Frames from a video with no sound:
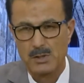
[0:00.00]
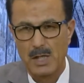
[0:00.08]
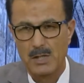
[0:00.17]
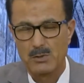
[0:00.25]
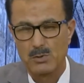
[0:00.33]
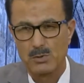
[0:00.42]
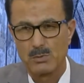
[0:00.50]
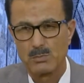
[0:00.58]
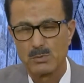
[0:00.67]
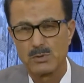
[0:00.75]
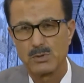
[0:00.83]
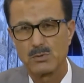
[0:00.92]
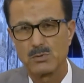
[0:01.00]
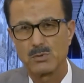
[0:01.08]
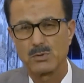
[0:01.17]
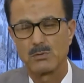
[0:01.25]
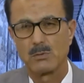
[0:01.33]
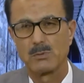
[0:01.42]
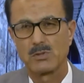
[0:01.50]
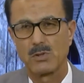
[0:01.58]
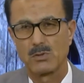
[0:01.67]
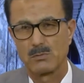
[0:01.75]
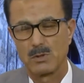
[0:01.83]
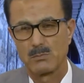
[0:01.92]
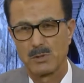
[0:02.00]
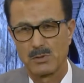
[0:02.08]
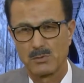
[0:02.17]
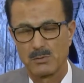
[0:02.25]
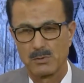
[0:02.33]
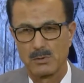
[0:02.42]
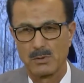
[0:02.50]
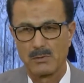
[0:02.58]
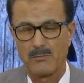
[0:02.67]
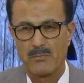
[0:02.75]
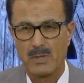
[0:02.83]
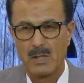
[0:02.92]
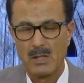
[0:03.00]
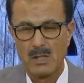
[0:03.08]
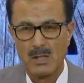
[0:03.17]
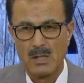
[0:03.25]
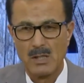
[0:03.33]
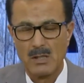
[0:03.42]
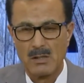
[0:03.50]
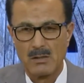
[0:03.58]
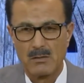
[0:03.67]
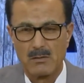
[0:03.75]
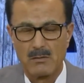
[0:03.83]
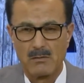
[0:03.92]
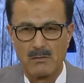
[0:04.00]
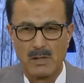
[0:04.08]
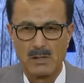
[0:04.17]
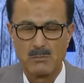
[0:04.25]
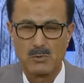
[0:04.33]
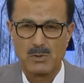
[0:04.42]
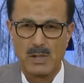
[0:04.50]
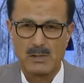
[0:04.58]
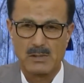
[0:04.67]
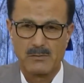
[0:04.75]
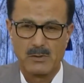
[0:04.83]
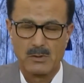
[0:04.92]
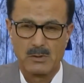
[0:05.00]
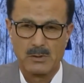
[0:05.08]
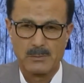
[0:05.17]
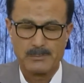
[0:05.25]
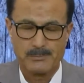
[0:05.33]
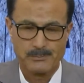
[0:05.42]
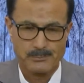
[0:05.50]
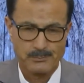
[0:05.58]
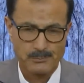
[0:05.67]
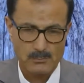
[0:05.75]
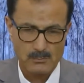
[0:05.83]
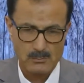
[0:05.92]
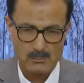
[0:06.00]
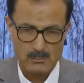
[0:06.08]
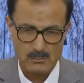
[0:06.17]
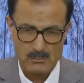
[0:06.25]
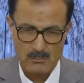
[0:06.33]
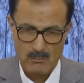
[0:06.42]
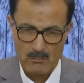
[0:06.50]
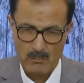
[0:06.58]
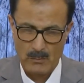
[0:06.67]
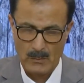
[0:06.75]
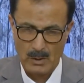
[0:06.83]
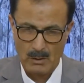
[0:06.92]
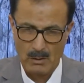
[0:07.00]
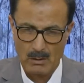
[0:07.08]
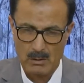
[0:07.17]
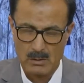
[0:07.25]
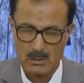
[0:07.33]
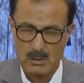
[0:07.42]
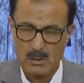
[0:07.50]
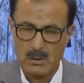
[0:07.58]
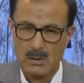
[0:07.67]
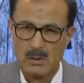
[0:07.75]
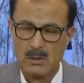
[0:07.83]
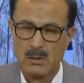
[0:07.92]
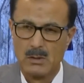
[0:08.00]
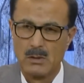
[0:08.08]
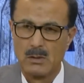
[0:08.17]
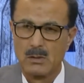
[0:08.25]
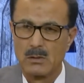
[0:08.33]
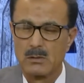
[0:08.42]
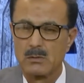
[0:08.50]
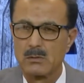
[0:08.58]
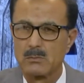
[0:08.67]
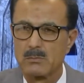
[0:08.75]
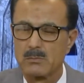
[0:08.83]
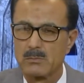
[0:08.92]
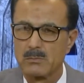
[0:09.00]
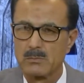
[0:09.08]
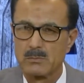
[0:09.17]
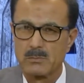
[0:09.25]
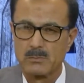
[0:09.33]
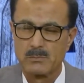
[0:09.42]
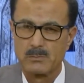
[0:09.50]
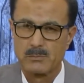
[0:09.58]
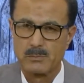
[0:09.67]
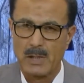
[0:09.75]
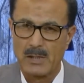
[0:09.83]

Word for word: I told him, if you are freed and go outside, please relay to the MEK the information about the attack on my house and the martyrdom of my brother.